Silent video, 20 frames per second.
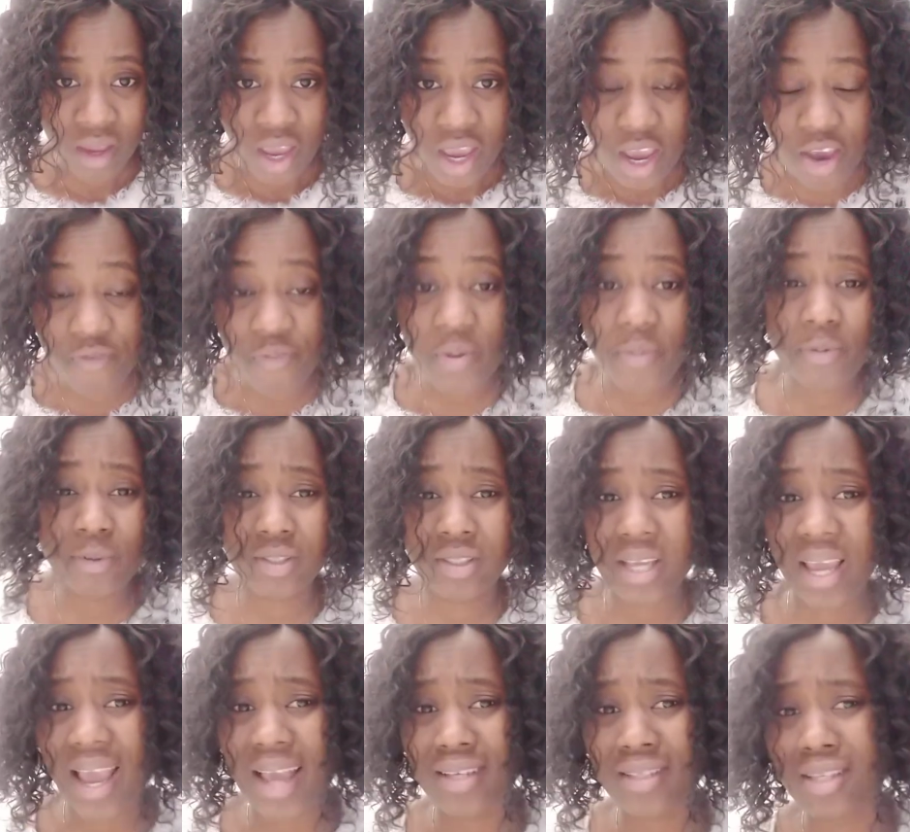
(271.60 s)
If people say,
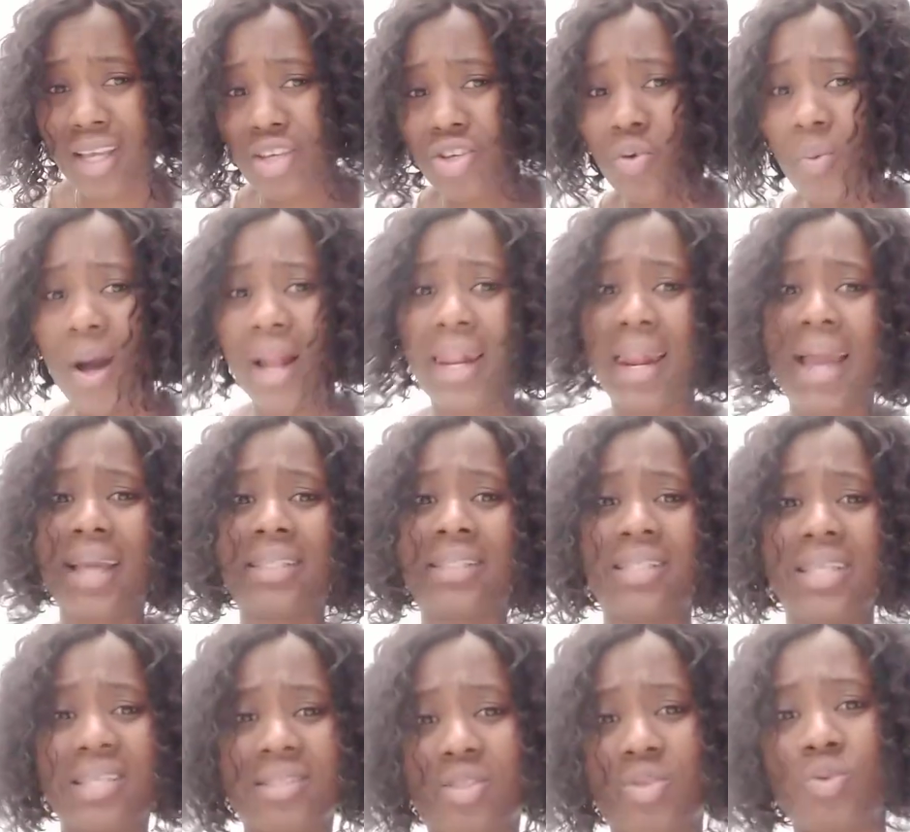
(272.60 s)
Esther, you are like
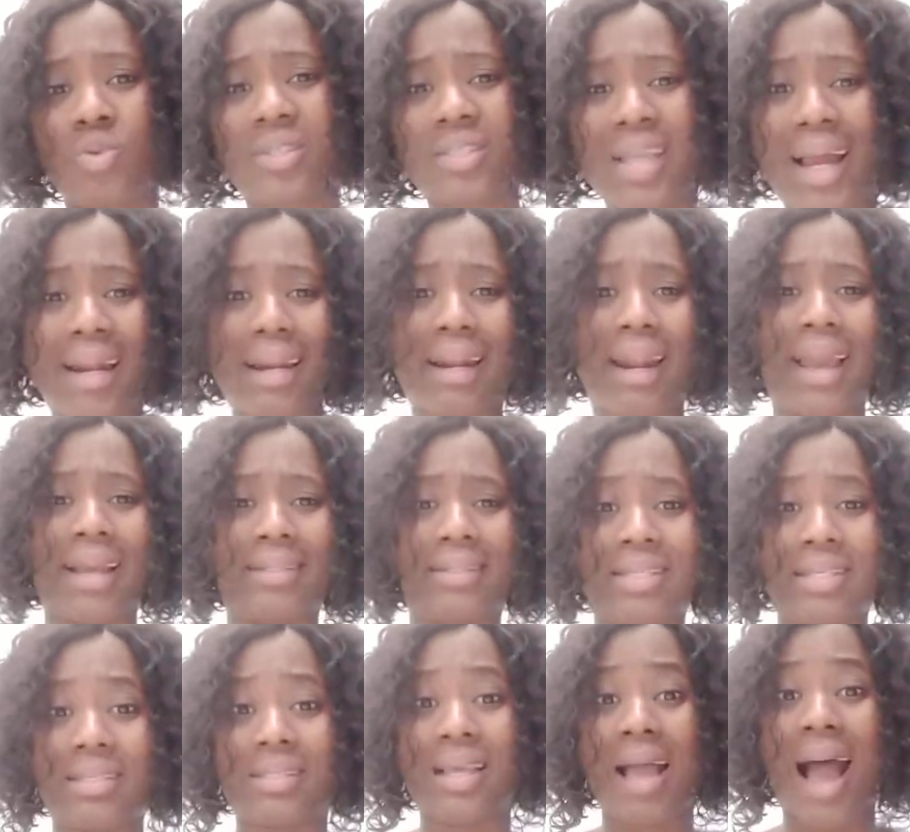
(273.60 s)
this, you stand like
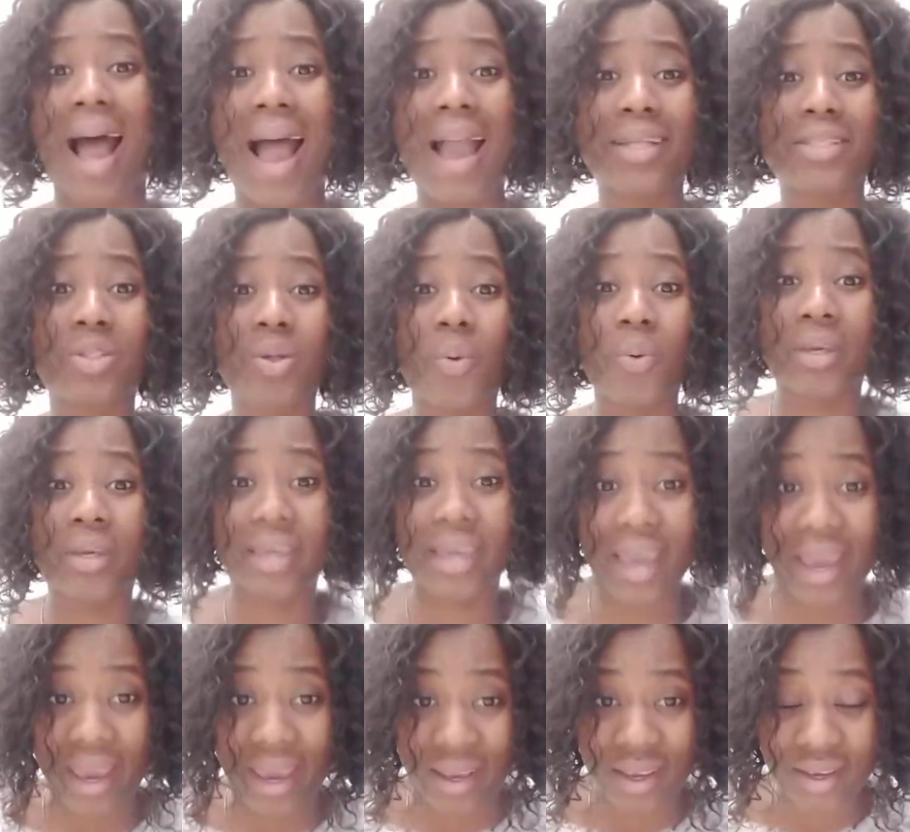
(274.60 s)
this, I don't
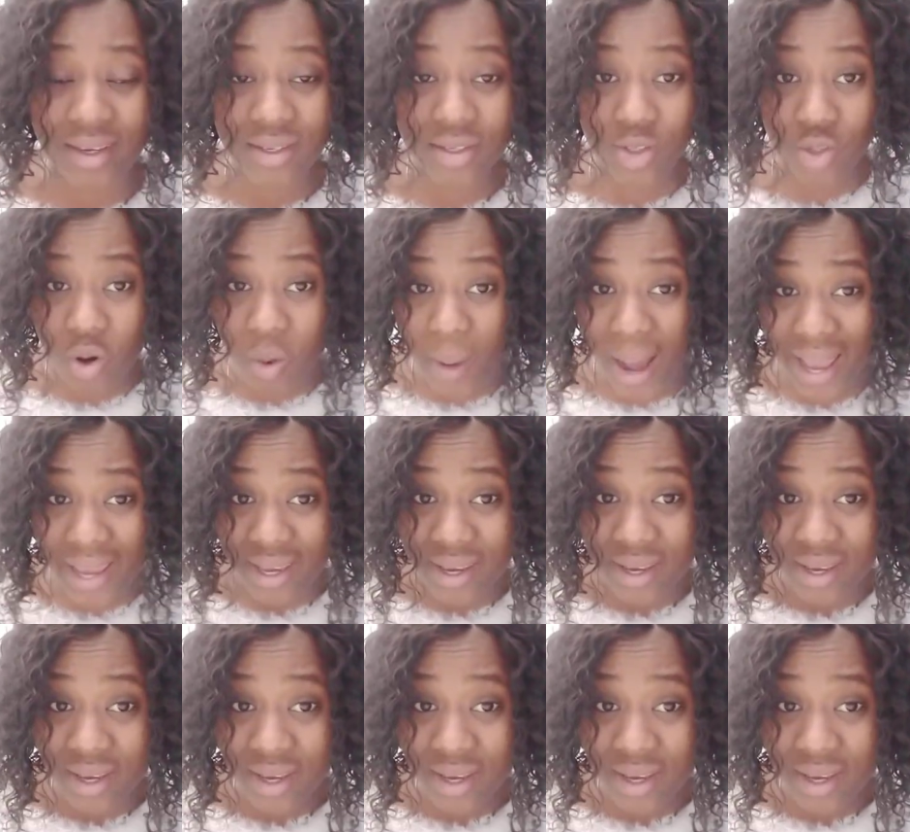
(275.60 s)
care. You know why?